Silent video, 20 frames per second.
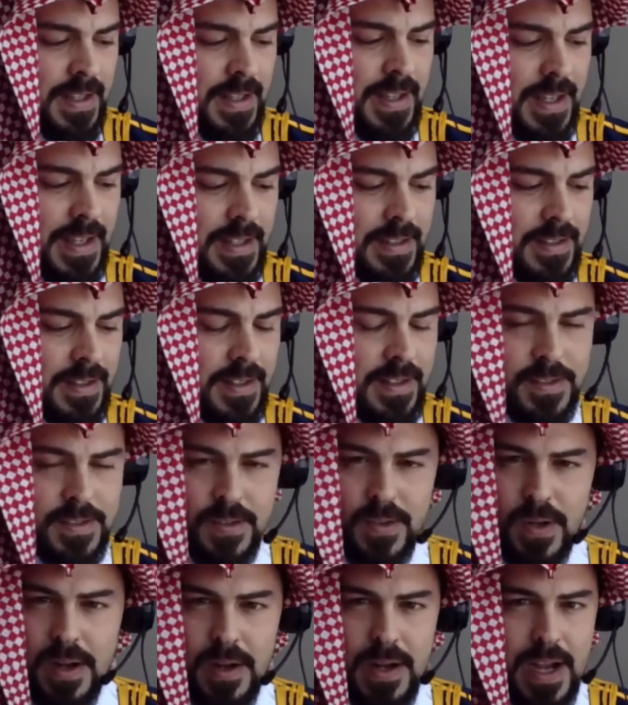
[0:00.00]
And
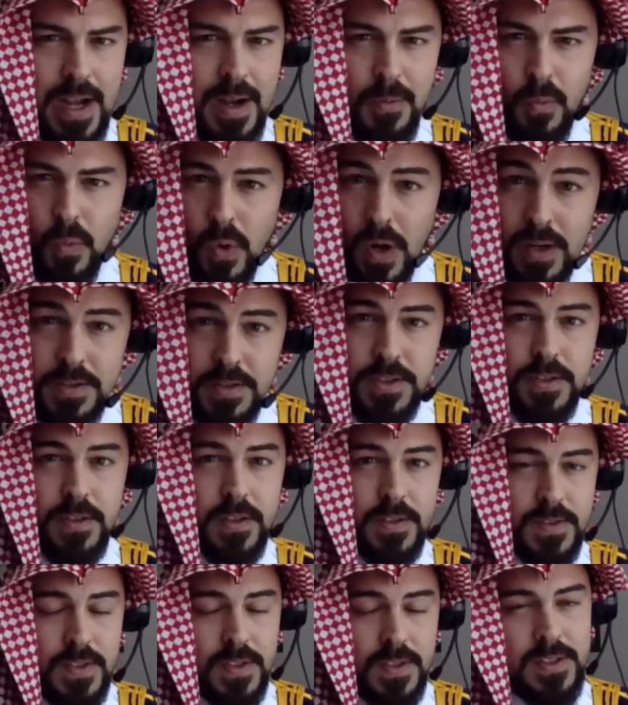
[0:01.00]
so I want you
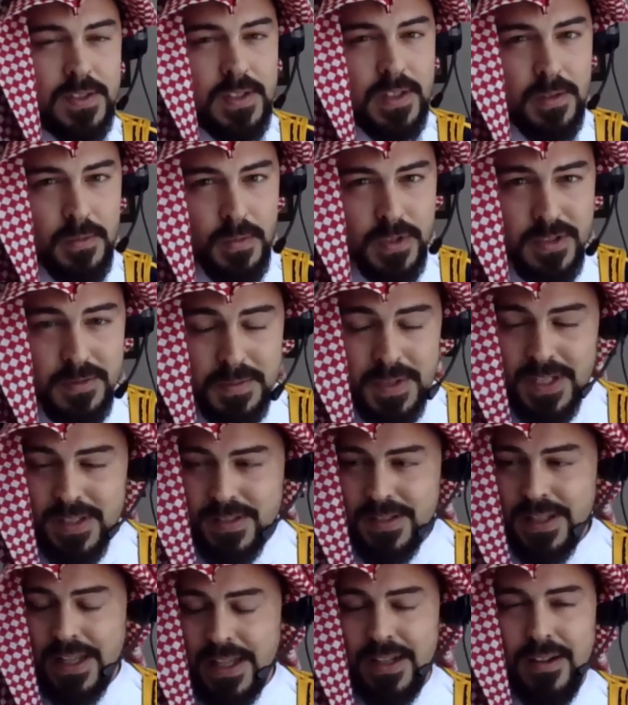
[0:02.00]
to succeed, which
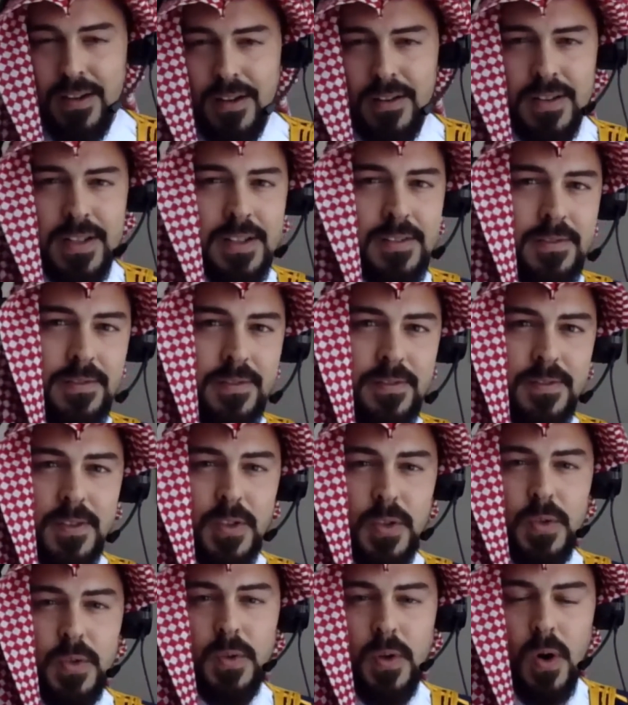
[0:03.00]
means that I'll give
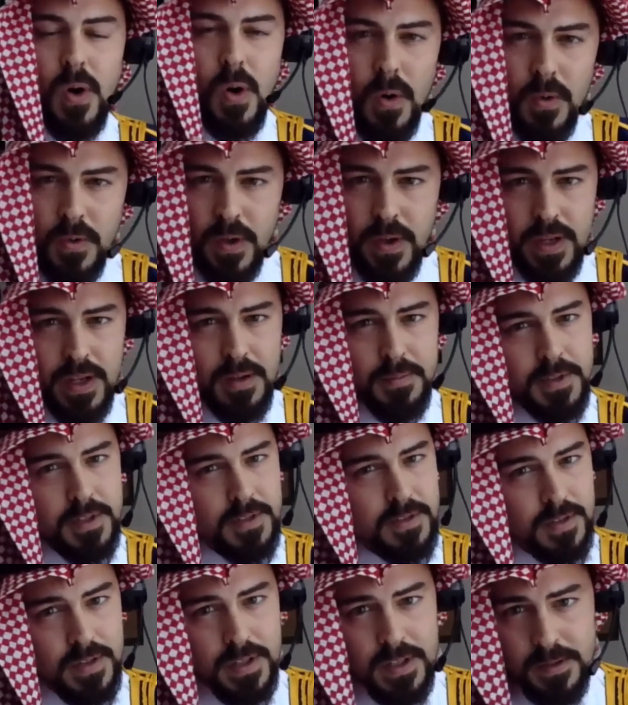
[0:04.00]
you all the help
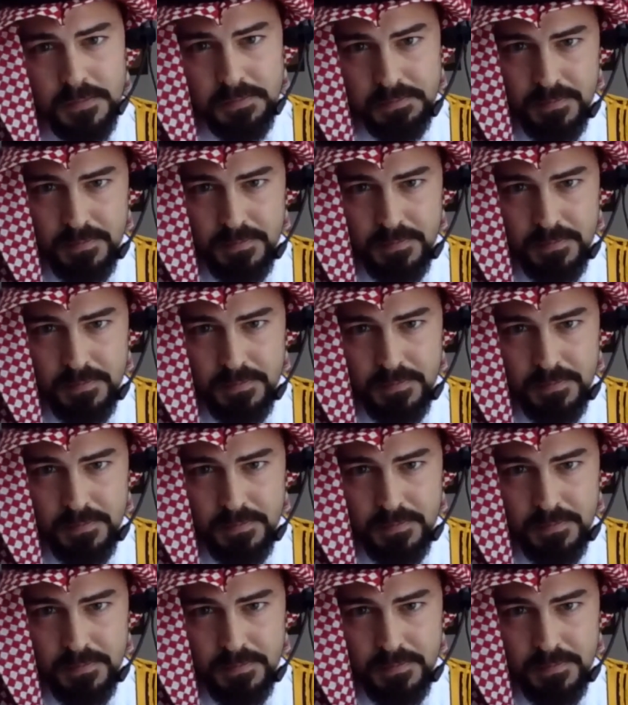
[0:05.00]
that you need.